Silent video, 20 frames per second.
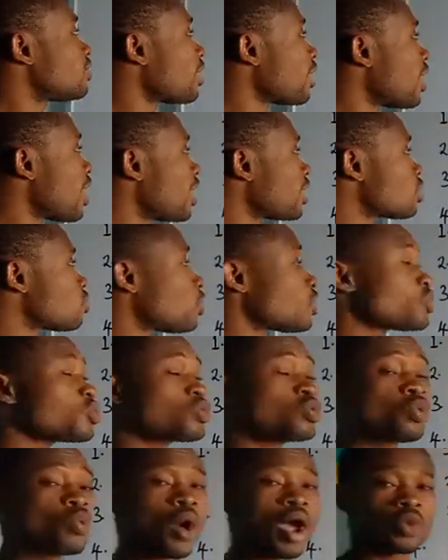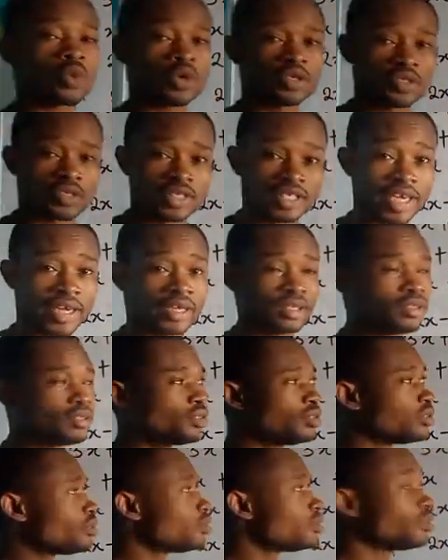3x plus 2y equal to 10.
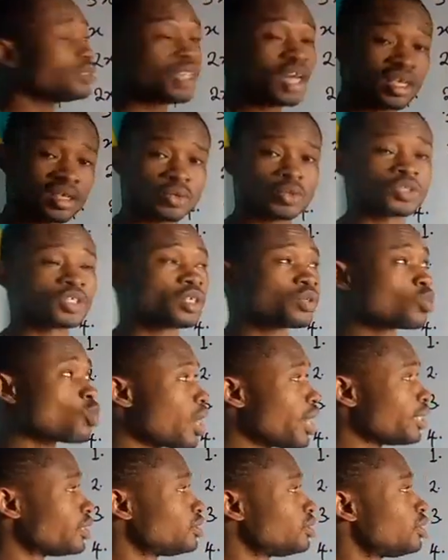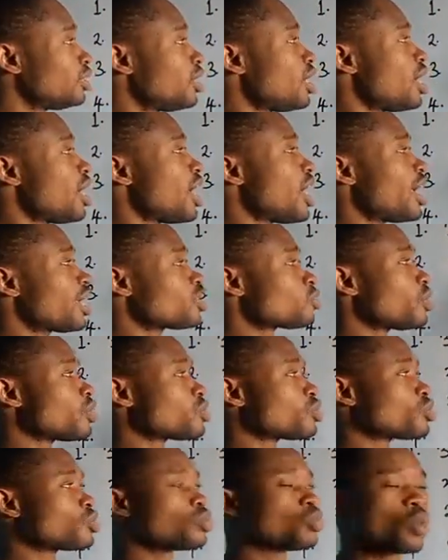That's equation 1. X
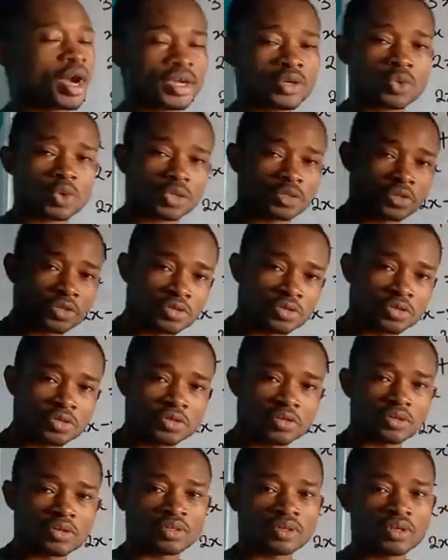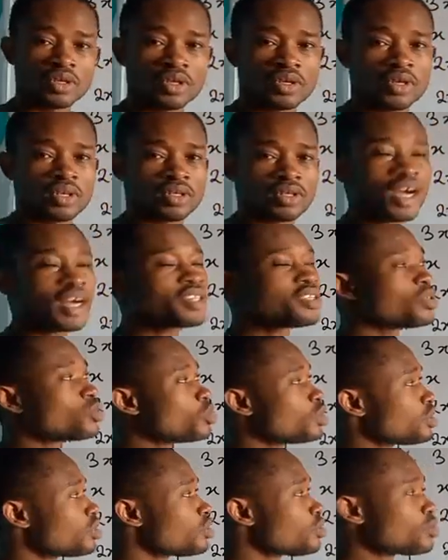plus 2y equal to 2. That's
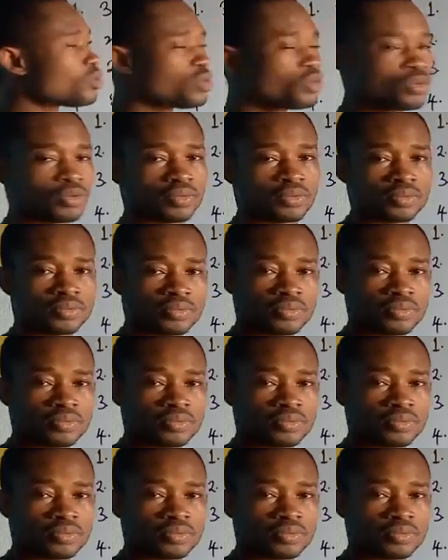equation 2.